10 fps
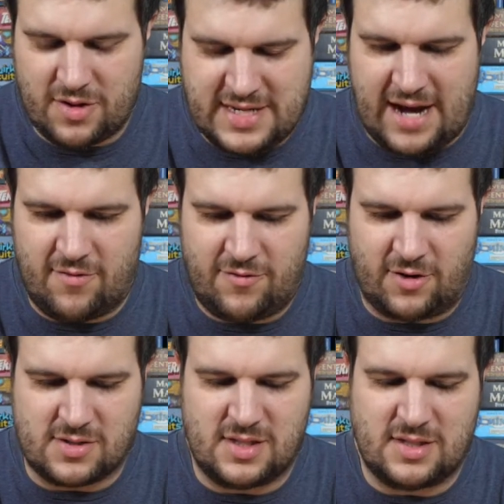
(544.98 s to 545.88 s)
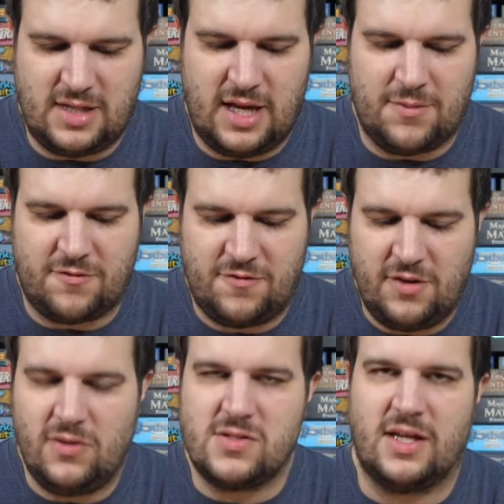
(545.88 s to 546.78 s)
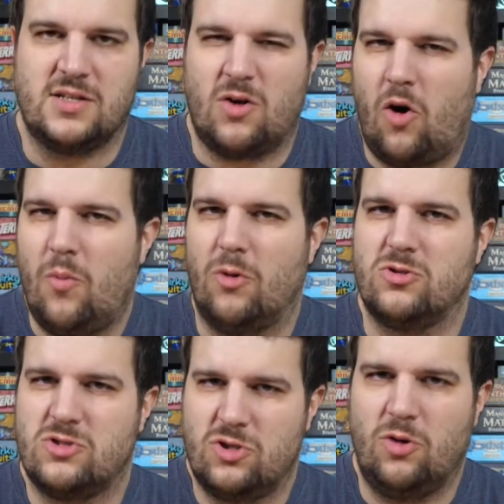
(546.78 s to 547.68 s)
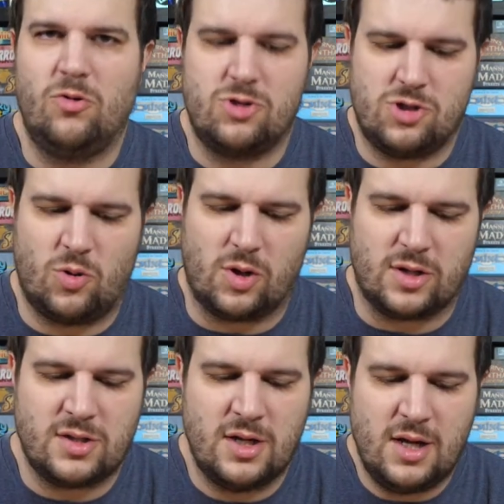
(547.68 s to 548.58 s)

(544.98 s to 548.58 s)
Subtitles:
downfalls of this game. It feels like it's almost too short.